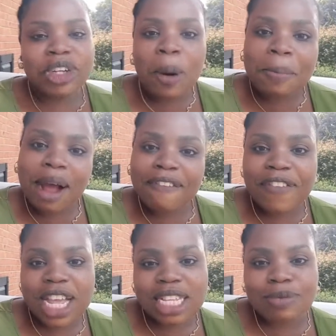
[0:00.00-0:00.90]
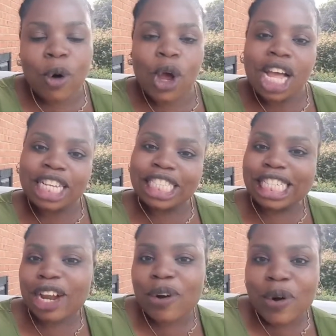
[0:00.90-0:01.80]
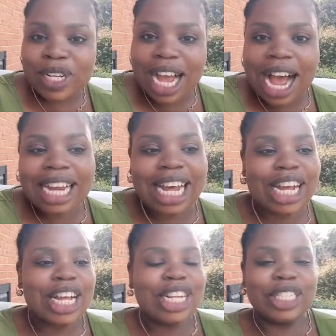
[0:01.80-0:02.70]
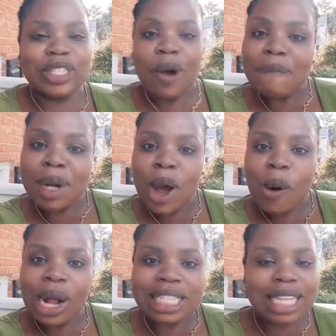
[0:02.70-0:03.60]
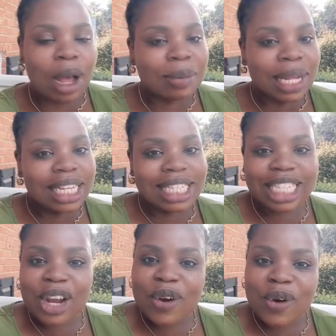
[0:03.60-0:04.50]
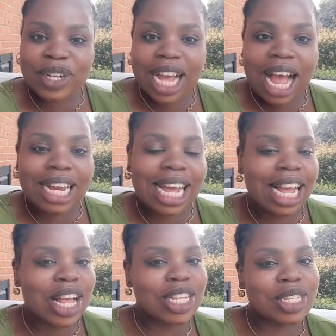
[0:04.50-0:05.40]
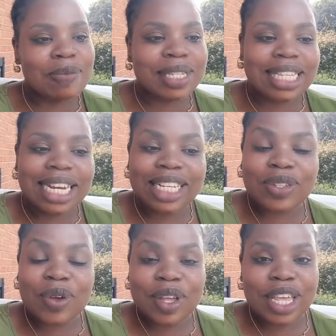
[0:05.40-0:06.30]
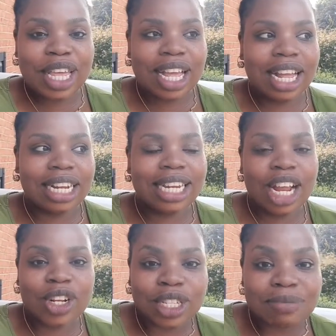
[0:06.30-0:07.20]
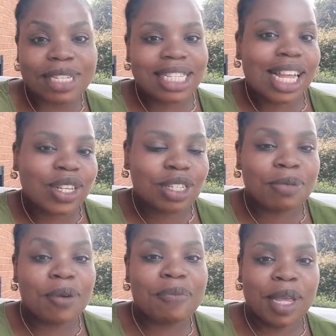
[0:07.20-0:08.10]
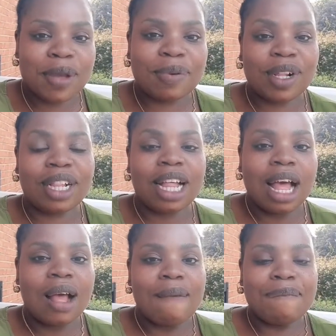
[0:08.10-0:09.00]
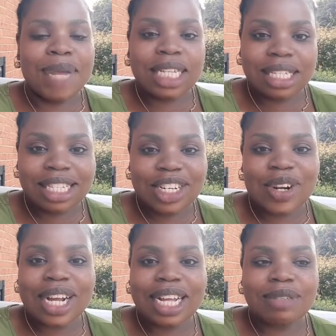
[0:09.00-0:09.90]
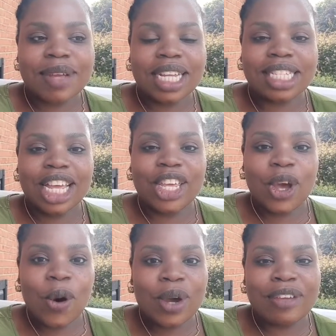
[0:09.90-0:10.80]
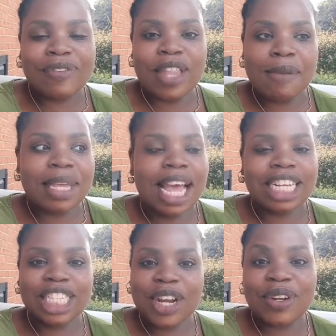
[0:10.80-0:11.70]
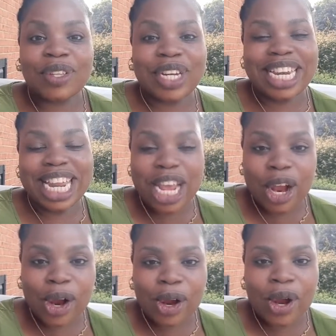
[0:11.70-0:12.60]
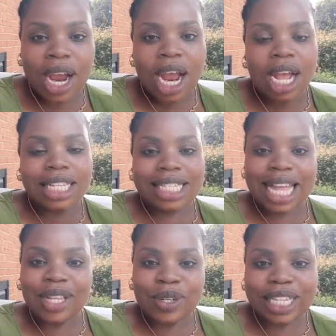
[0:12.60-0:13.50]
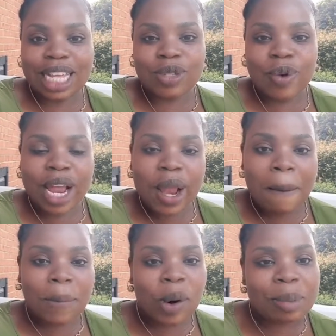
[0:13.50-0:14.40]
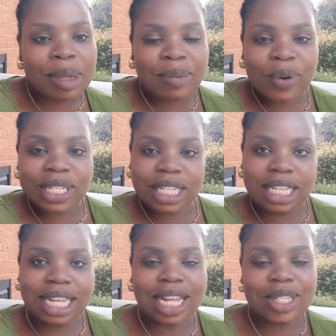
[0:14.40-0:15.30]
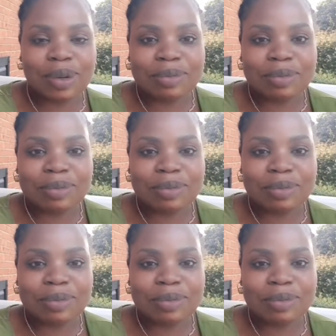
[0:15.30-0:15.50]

jump on Facebook, share out Carla, jump on WhatsApp, share out Carla. So, I send it to not just my status, but people messaging on, because me, I say, yo, if them can share to their status as well, more people will see it and